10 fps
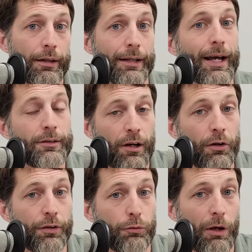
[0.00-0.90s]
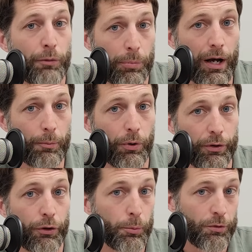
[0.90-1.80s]
then that tells us we have a problem with
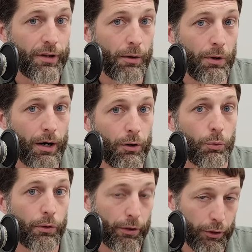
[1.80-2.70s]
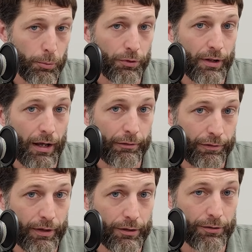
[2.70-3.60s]
our thermostat wire or the thermostat
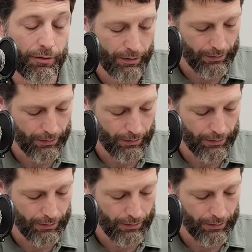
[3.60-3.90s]
face.